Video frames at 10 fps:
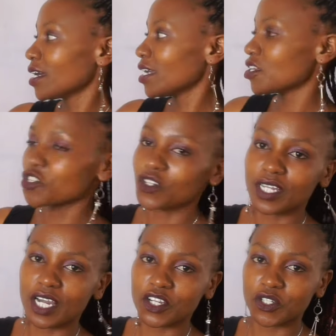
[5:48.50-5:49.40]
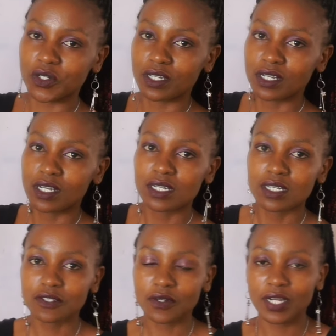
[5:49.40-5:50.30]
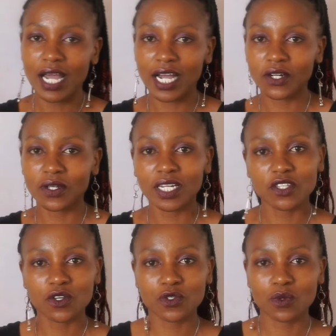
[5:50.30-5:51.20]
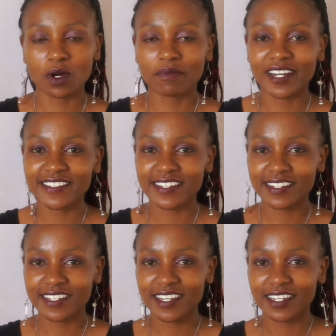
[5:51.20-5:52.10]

introduction. So acknowledge those who are present.